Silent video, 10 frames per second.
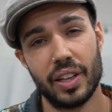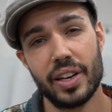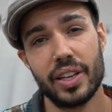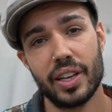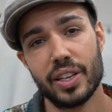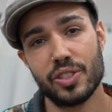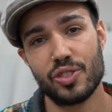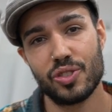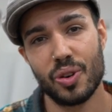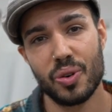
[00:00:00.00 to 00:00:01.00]
Lighting is
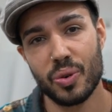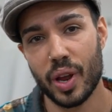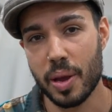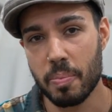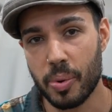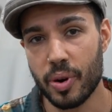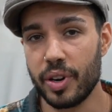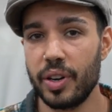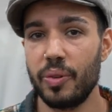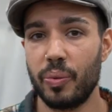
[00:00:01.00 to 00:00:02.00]
so
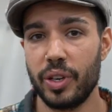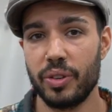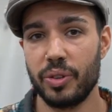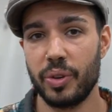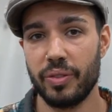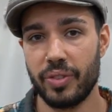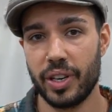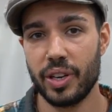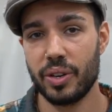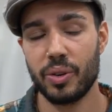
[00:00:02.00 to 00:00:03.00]
important when you're doing
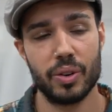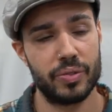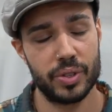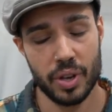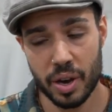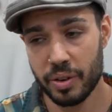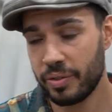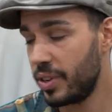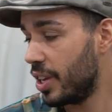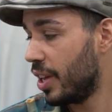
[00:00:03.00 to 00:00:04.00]
video or
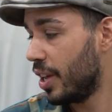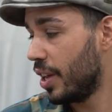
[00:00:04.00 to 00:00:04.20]
photography,